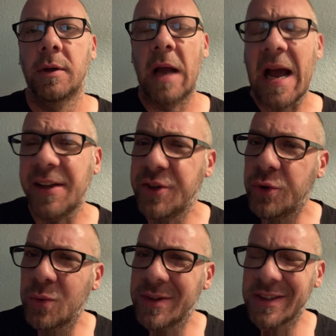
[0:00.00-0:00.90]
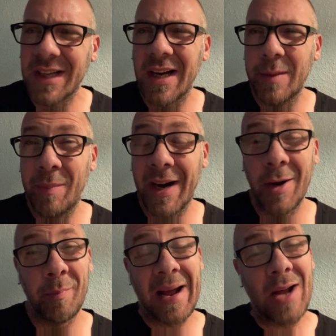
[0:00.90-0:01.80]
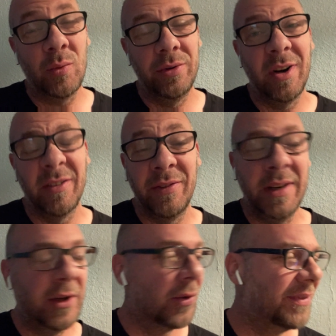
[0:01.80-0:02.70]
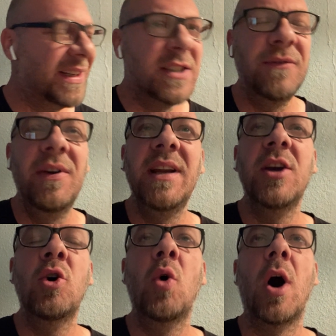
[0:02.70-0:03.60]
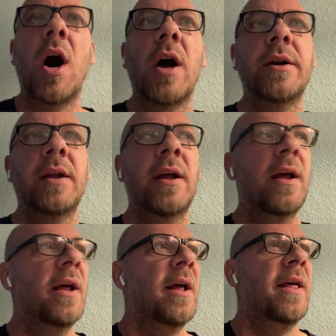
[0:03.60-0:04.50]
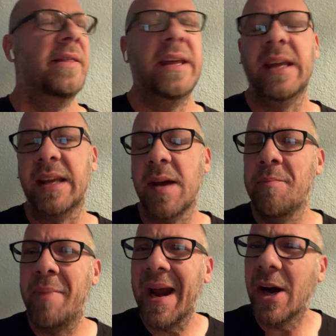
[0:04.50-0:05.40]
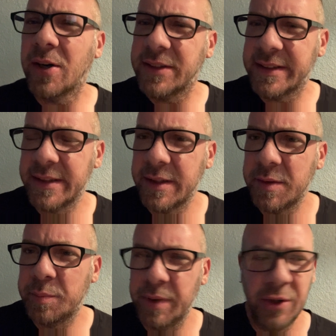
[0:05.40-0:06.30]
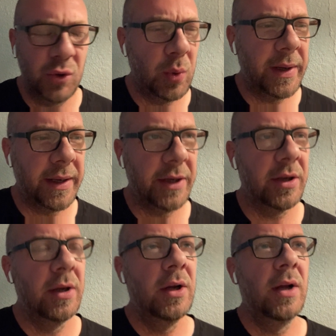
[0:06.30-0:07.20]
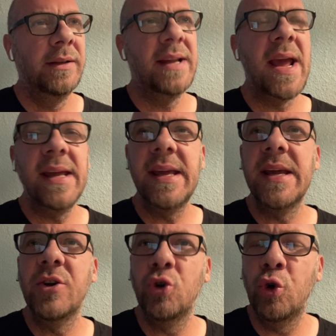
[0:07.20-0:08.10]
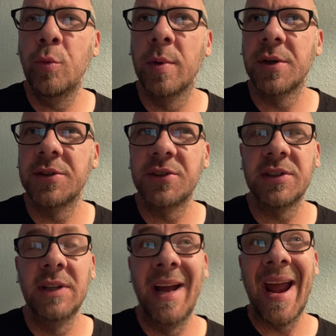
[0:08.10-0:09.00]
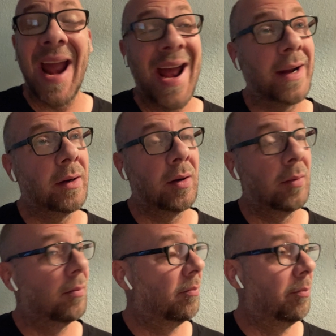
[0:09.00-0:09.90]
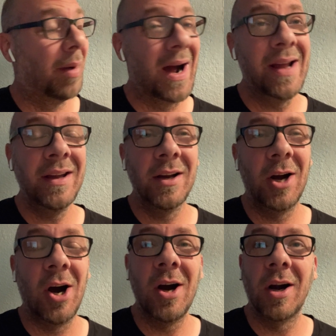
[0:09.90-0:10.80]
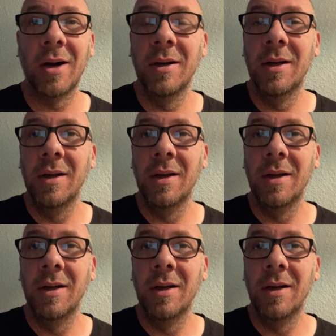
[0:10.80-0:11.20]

How you doing, Scotty Bear? Back with another video. This video on the comparison between taking Ubers and buying a car.